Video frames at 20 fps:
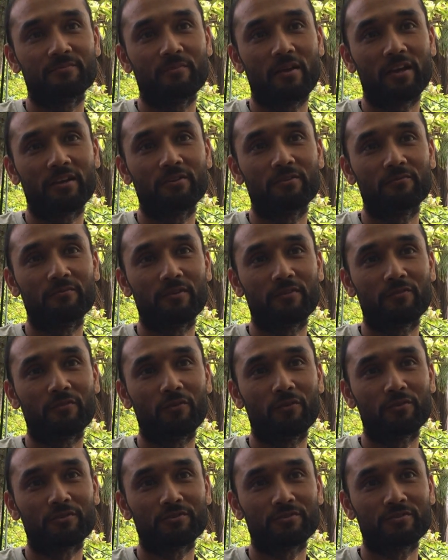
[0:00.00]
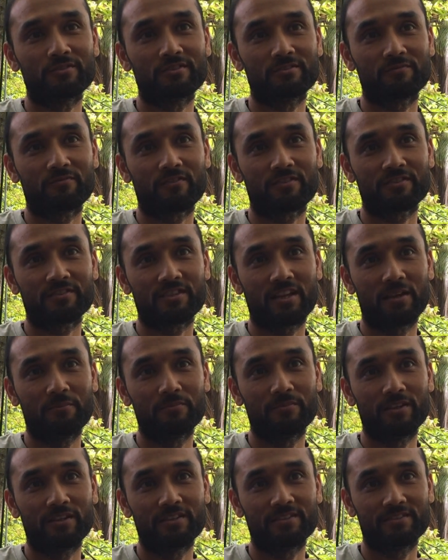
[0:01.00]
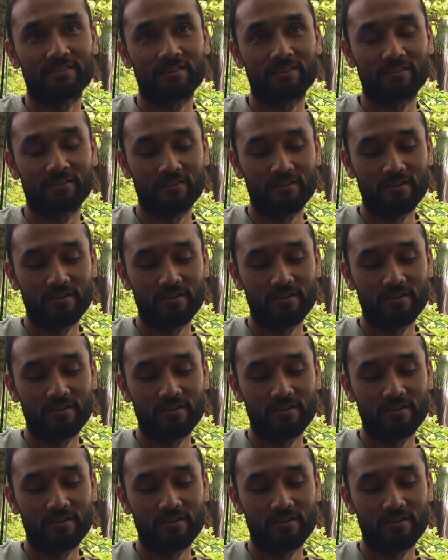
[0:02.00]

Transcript: mango before so it's the first time tasting